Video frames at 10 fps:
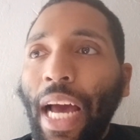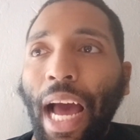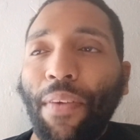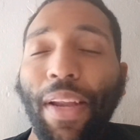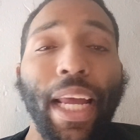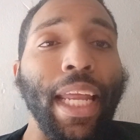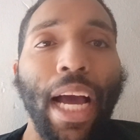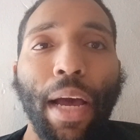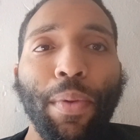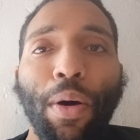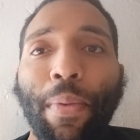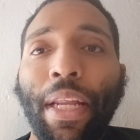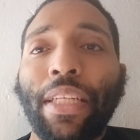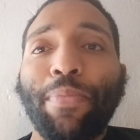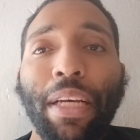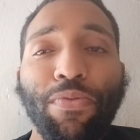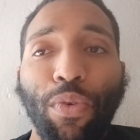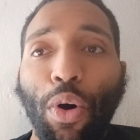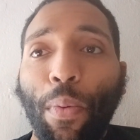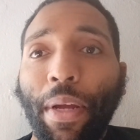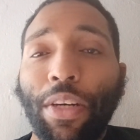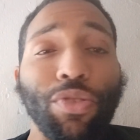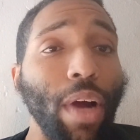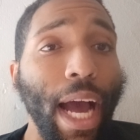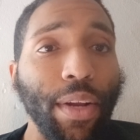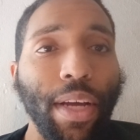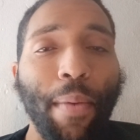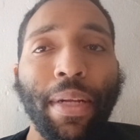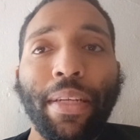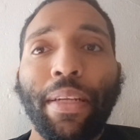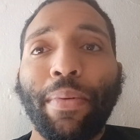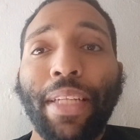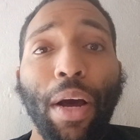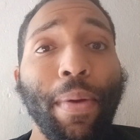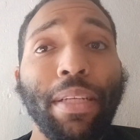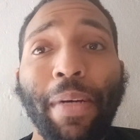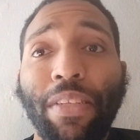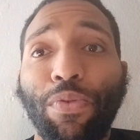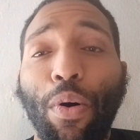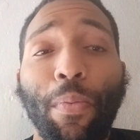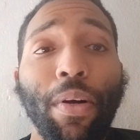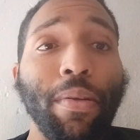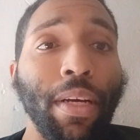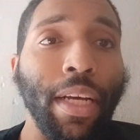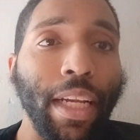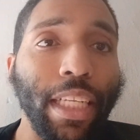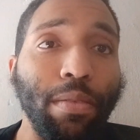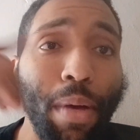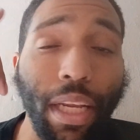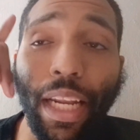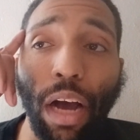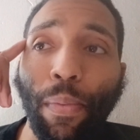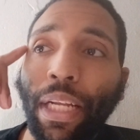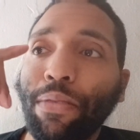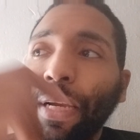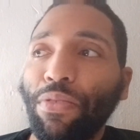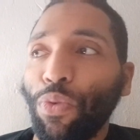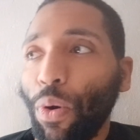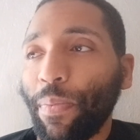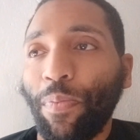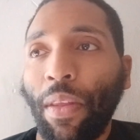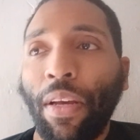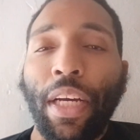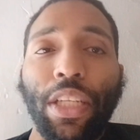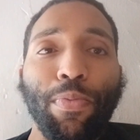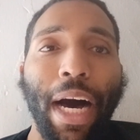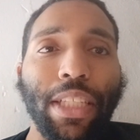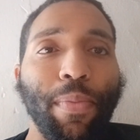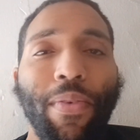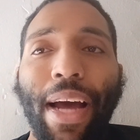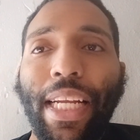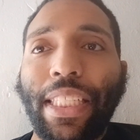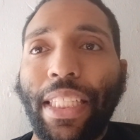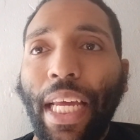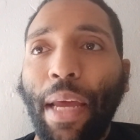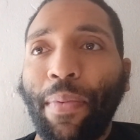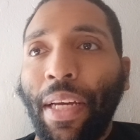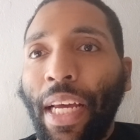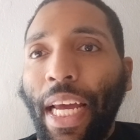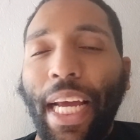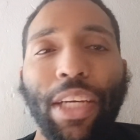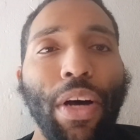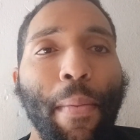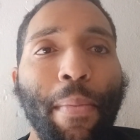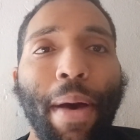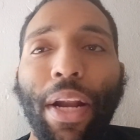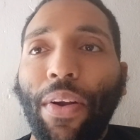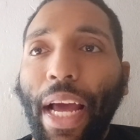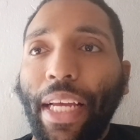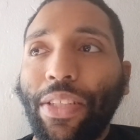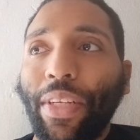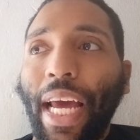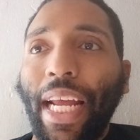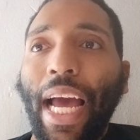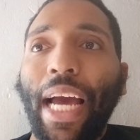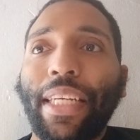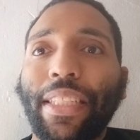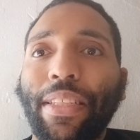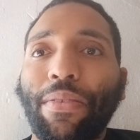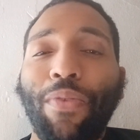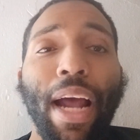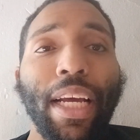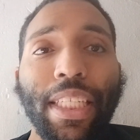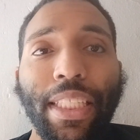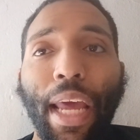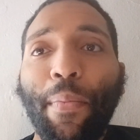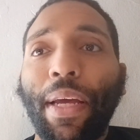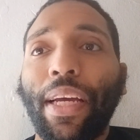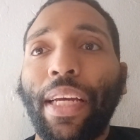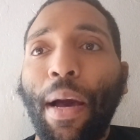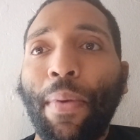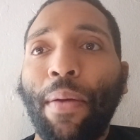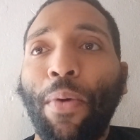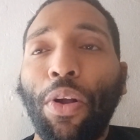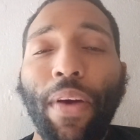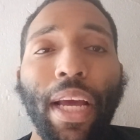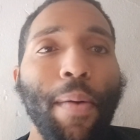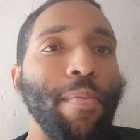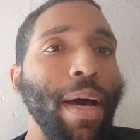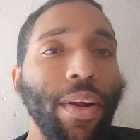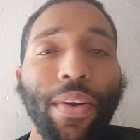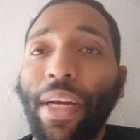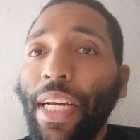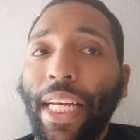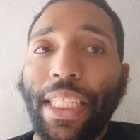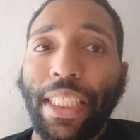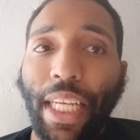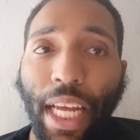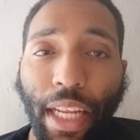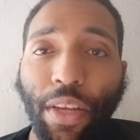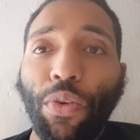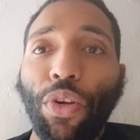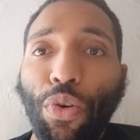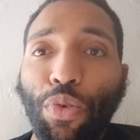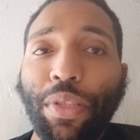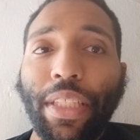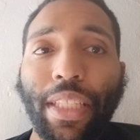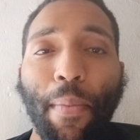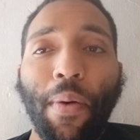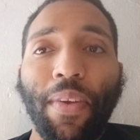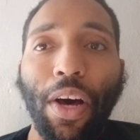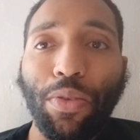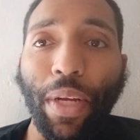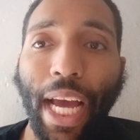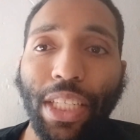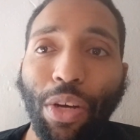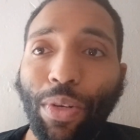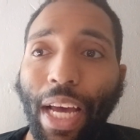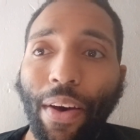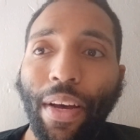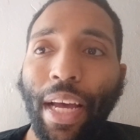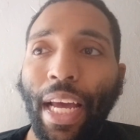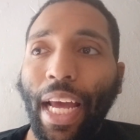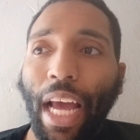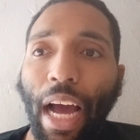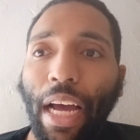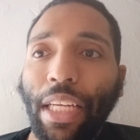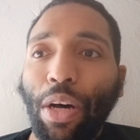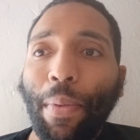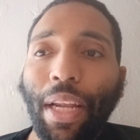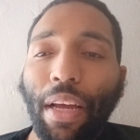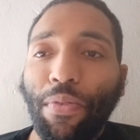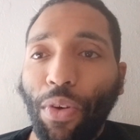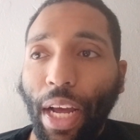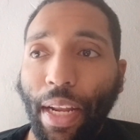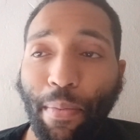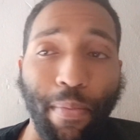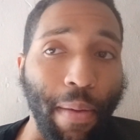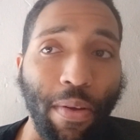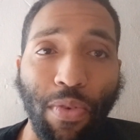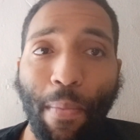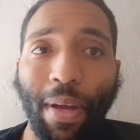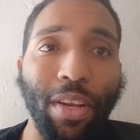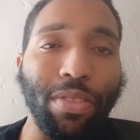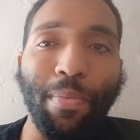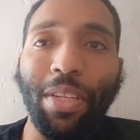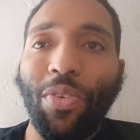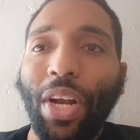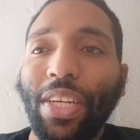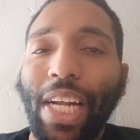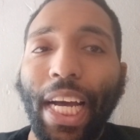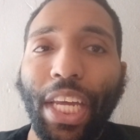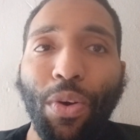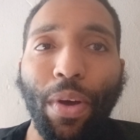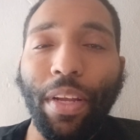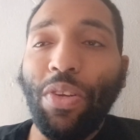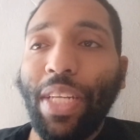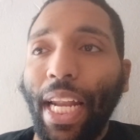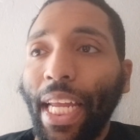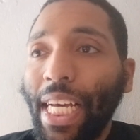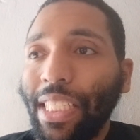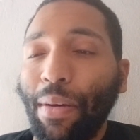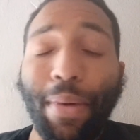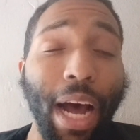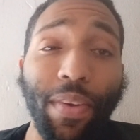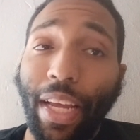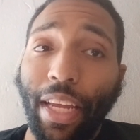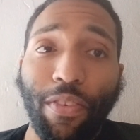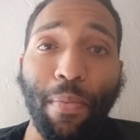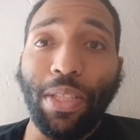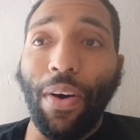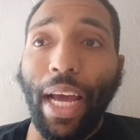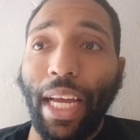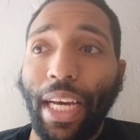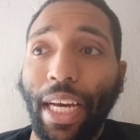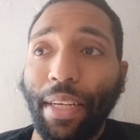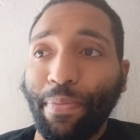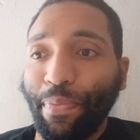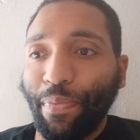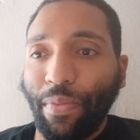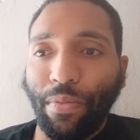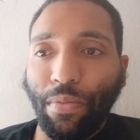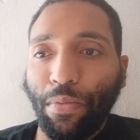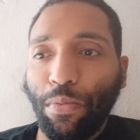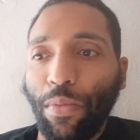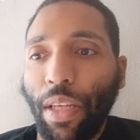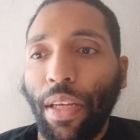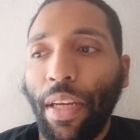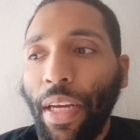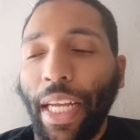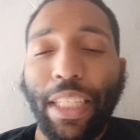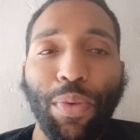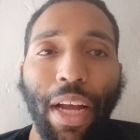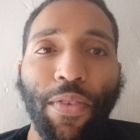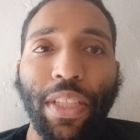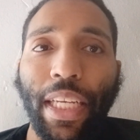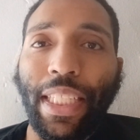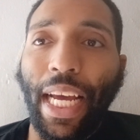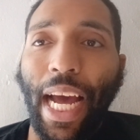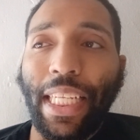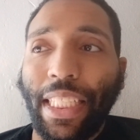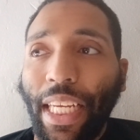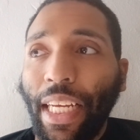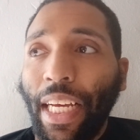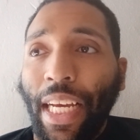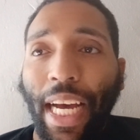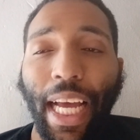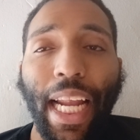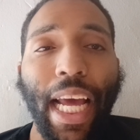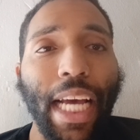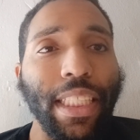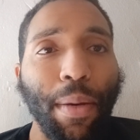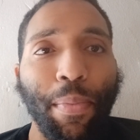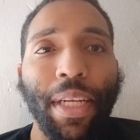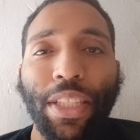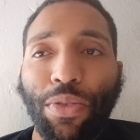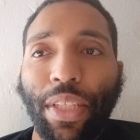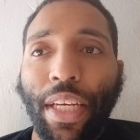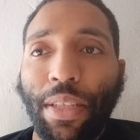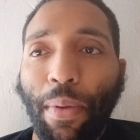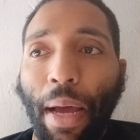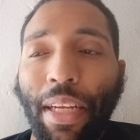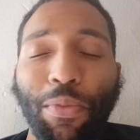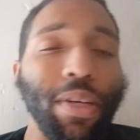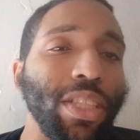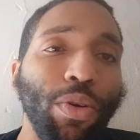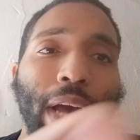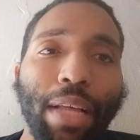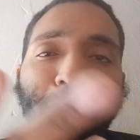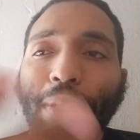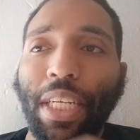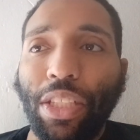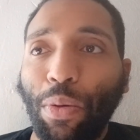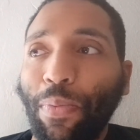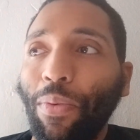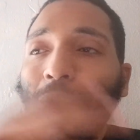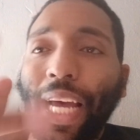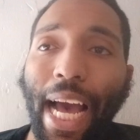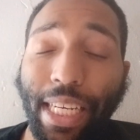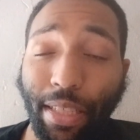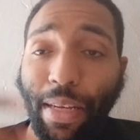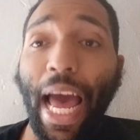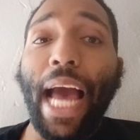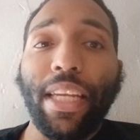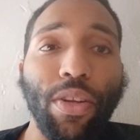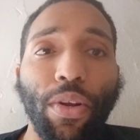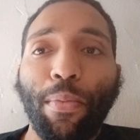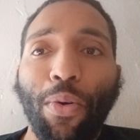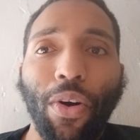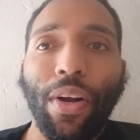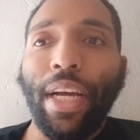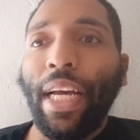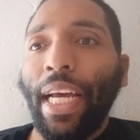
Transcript: I feel like he's not coming going to be in his best form. He's going to try to come in, but it's not going to be his best form, at least mentally not going to be in his best form. Dumas going to be riding that steam, and he's going to come in better. Like, so you got guys riding good steam and coming in motivated, coming better. He's seen you lose, just come off a loss where you got choked out. And he's going to be looking for that. Maybe Fremd could do some 300 IQ and use that against him, but I don't think Fremd is all that good, at least what level he's at. It's two guys with potential, but one guy is acting on it more.